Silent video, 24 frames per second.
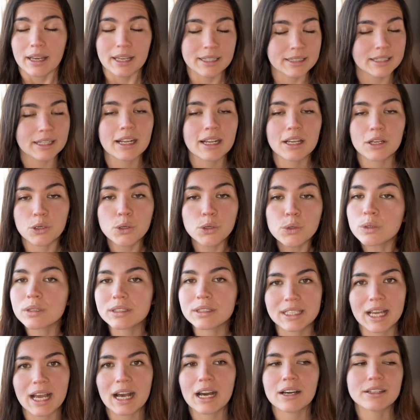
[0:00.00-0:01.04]
And then I
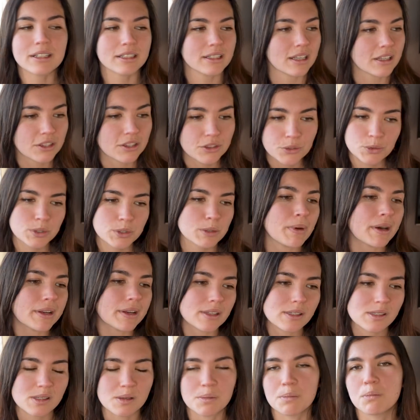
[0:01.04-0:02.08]
cooled down and I thought about
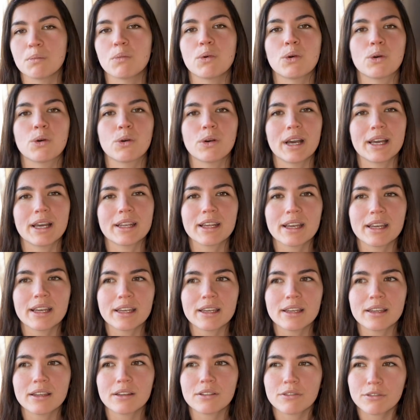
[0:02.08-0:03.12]
it some more, and
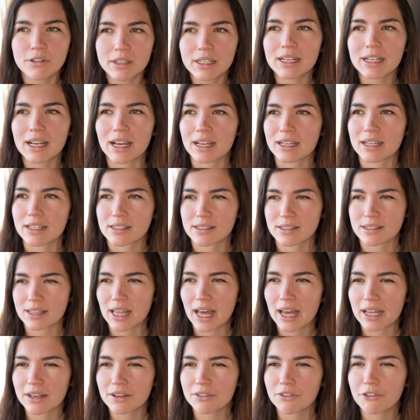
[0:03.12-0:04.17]
I realized
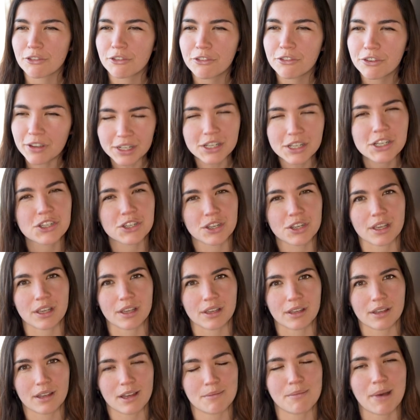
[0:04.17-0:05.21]
that
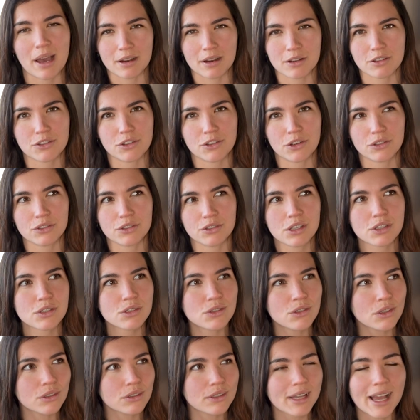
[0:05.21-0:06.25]
finishing a marathon is
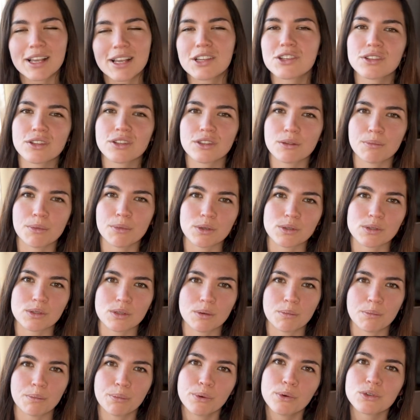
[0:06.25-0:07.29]
not actually the most
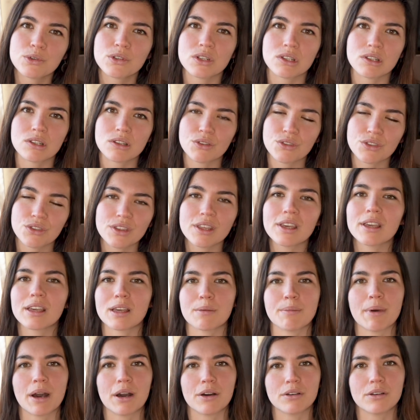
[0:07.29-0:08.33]
important thing
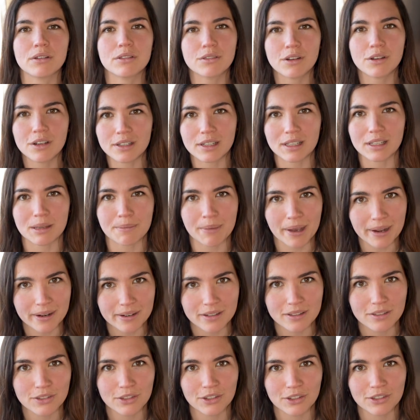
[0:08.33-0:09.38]
about running a
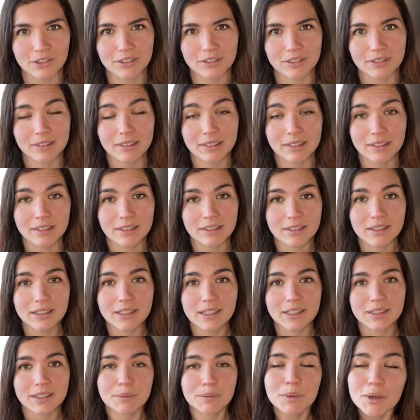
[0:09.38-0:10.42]
marathon.
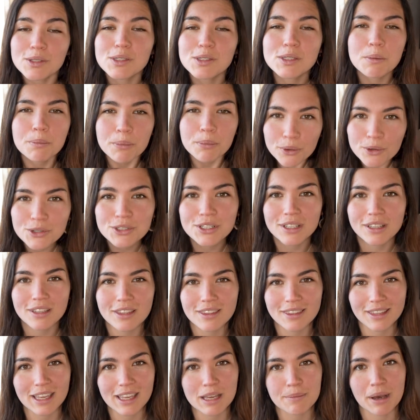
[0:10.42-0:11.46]
The most important
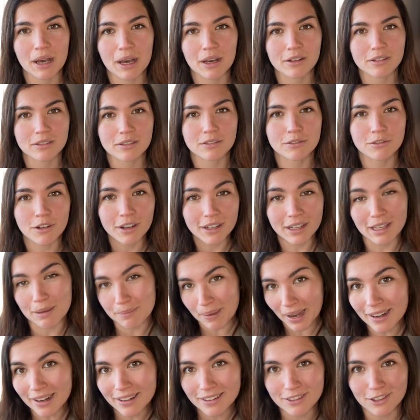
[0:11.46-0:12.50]
thing about running a
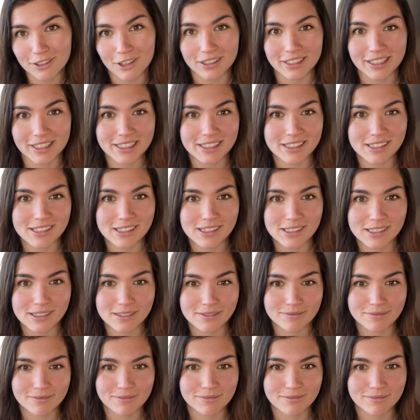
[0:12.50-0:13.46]
marathon is